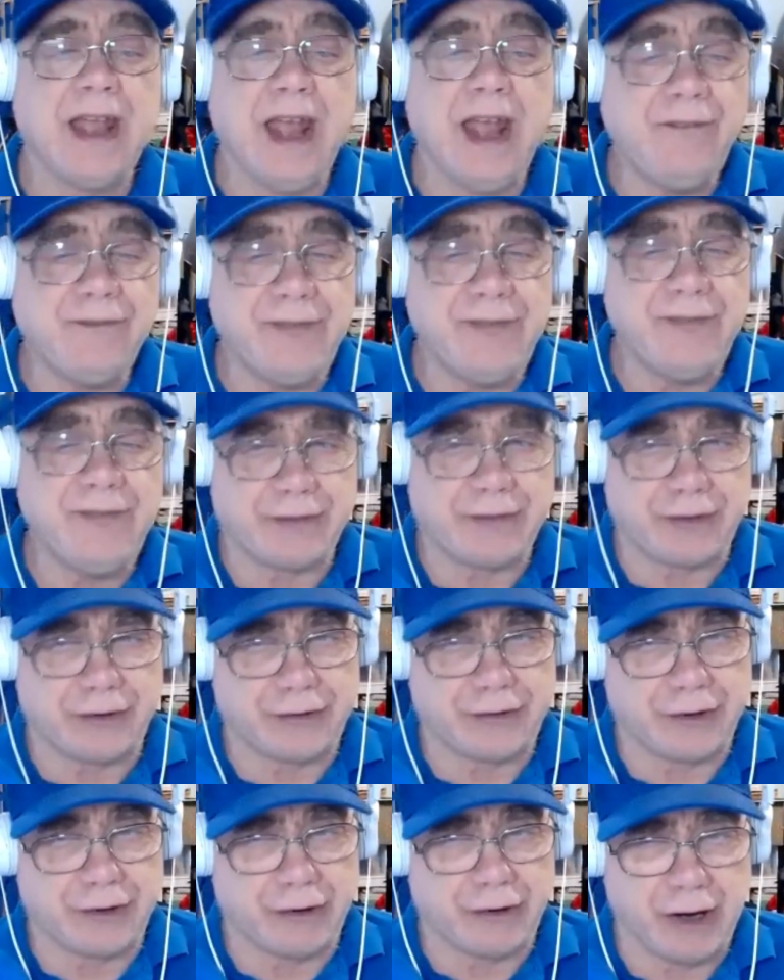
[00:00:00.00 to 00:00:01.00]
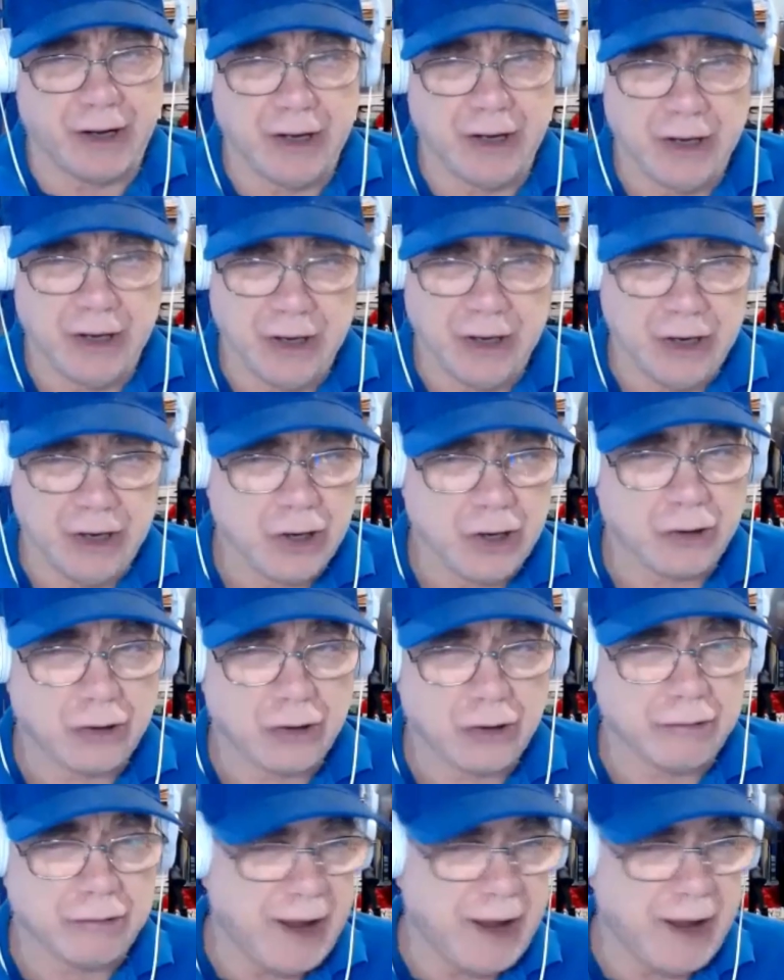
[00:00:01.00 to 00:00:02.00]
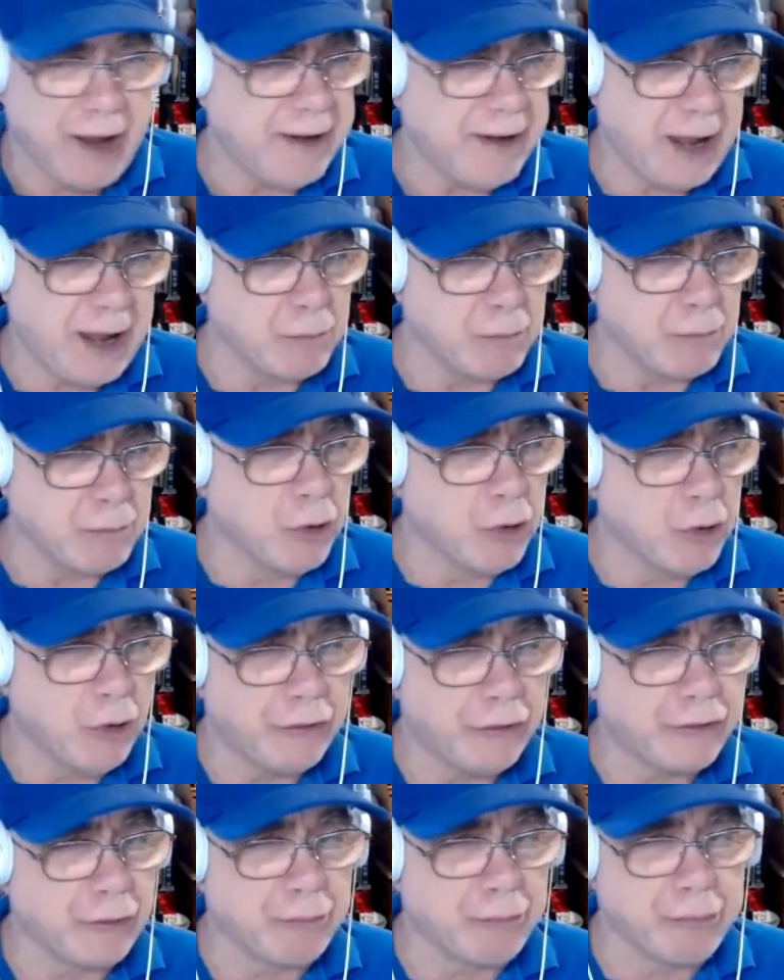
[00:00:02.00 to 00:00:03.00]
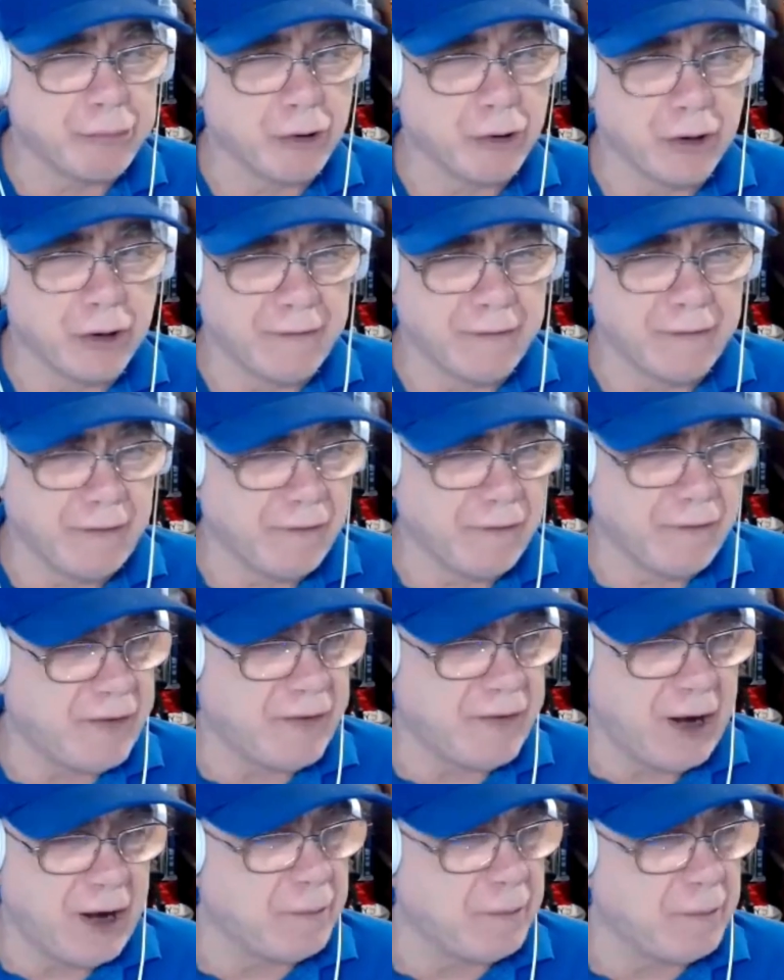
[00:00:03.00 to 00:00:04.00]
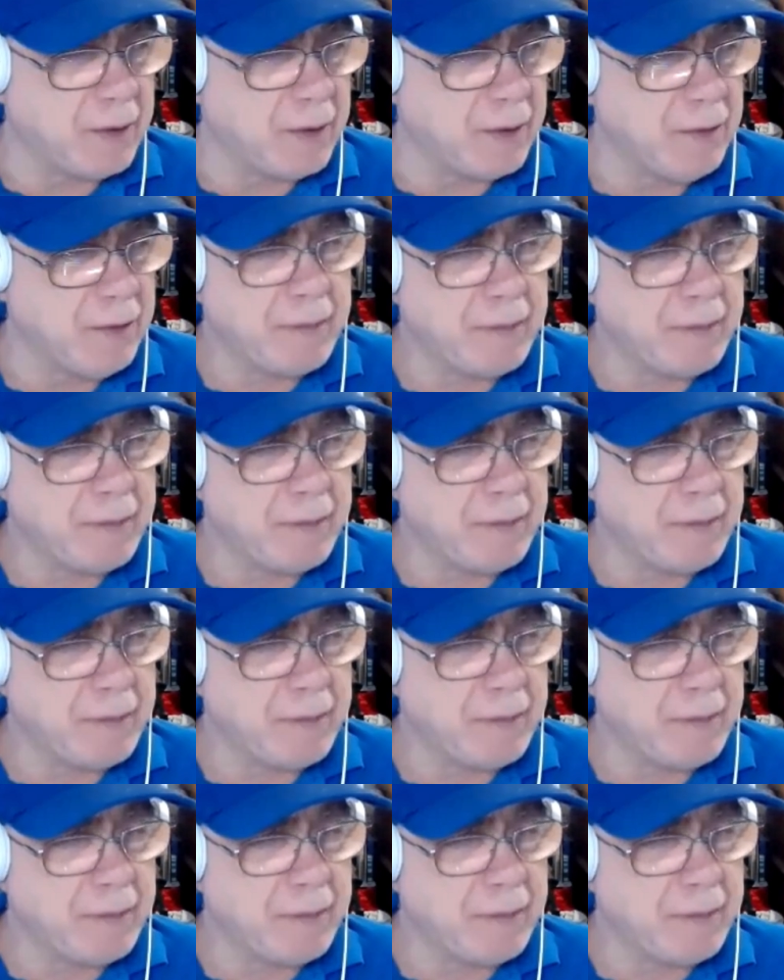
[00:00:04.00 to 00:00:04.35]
If necessary, create a more supportive environment